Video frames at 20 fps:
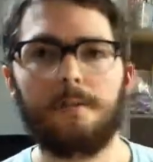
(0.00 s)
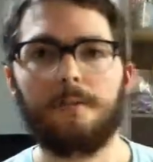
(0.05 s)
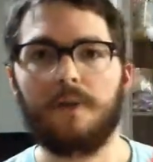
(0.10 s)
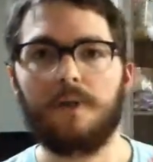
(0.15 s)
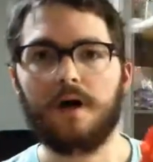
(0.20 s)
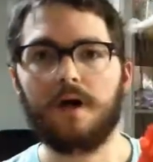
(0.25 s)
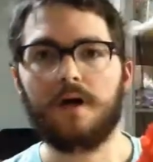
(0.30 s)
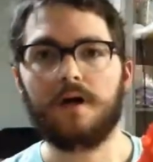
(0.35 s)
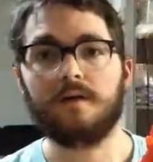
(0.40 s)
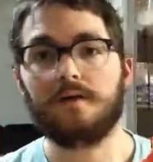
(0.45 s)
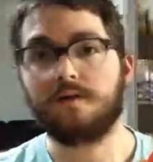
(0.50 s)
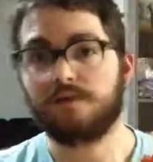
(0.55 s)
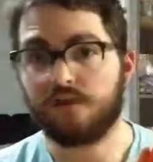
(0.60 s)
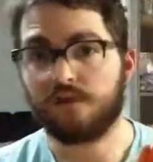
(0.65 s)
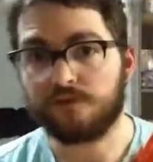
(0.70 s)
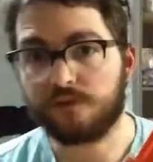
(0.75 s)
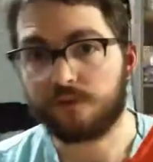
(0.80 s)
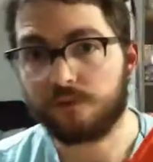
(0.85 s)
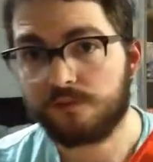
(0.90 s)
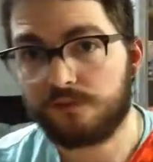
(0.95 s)
but there's
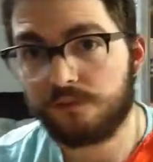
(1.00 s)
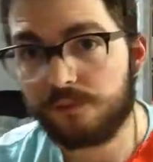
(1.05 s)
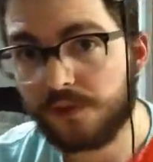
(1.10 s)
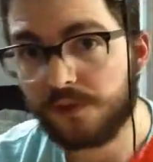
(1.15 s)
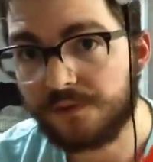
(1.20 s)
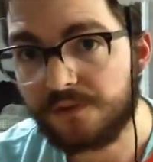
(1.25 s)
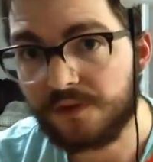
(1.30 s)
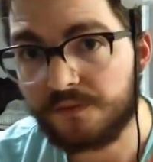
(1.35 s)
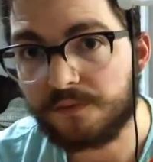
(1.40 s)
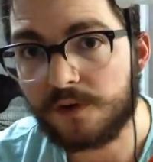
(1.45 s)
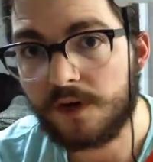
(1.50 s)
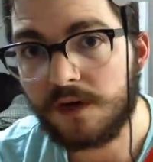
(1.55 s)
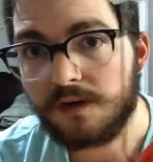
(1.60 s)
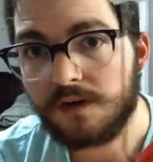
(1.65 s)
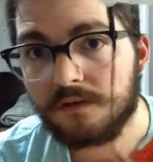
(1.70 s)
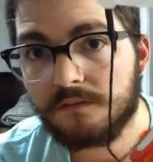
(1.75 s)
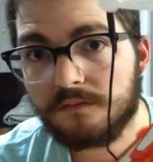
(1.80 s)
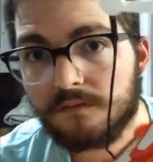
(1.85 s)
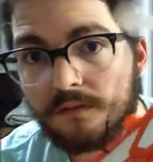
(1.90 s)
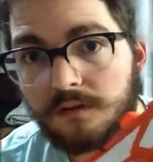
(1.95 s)
also some grooves up front.
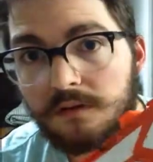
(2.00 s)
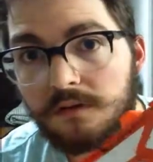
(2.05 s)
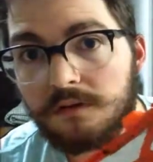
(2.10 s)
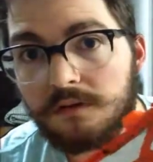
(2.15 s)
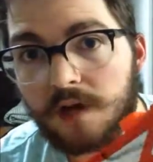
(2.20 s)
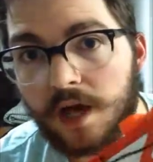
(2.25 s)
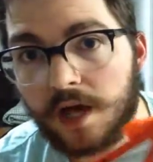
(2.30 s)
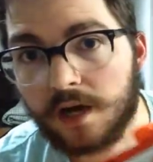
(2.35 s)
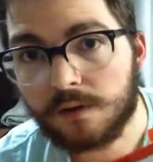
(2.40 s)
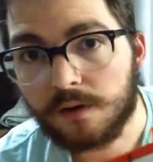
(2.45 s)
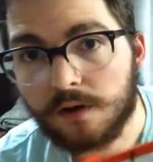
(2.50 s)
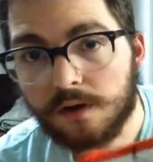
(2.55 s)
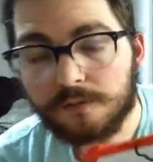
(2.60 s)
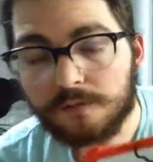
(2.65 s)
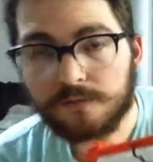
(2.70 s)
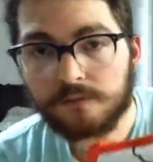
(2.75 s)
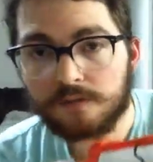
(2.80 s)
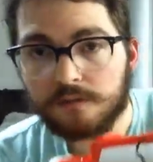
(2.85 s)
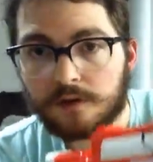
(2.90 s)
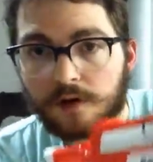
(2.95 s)
I don't know
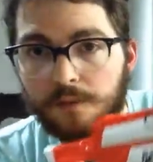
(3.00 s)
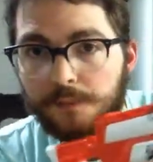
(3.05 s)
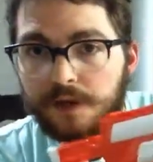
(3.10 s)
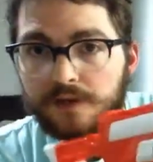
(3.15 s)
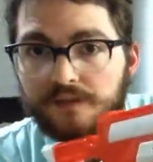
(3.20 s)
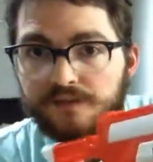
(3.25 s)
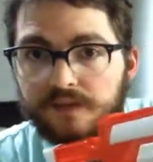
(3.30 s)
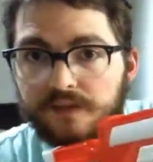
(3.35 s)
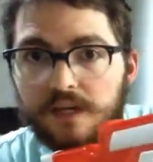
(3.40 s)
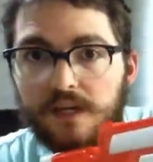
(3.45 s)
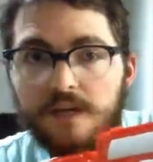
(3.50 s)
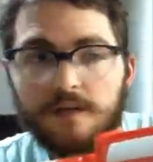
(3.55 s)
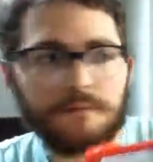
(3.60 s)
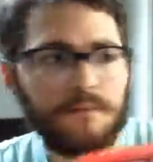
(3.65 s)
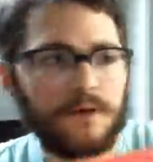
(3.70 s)
if y'all may have seen it,